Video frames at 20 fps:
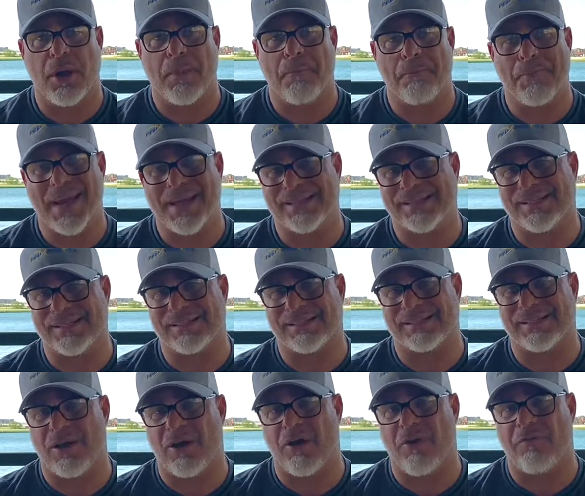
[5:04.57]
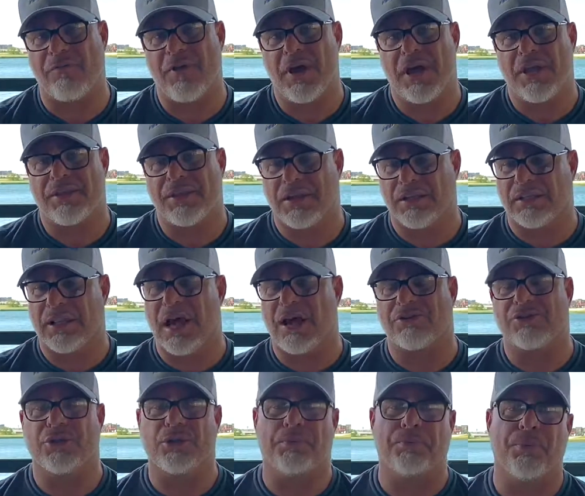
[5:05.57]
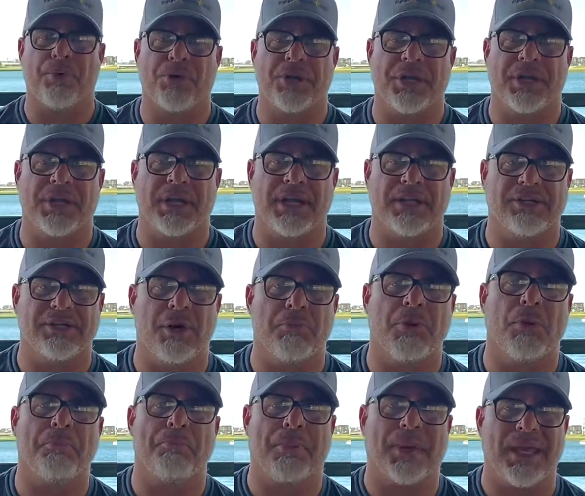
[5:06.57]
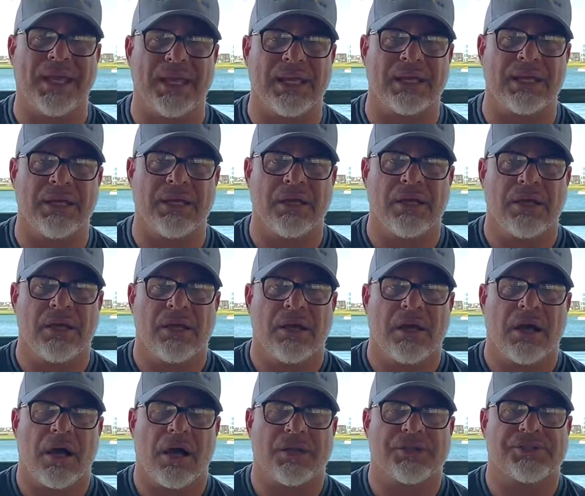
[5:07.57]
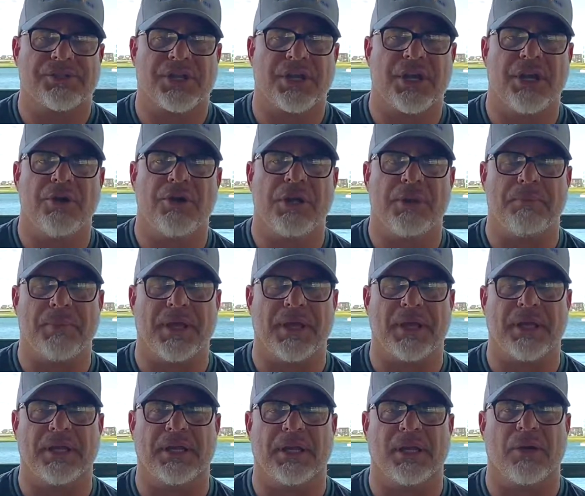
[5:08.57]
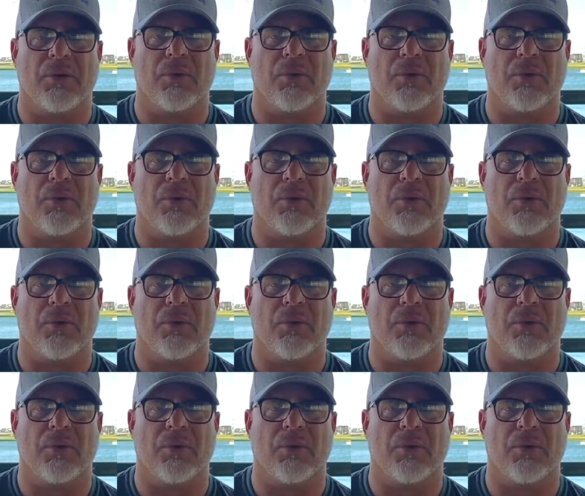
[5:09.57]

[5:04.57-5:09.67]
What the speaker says: base itself that allows you to put in a double pin security pin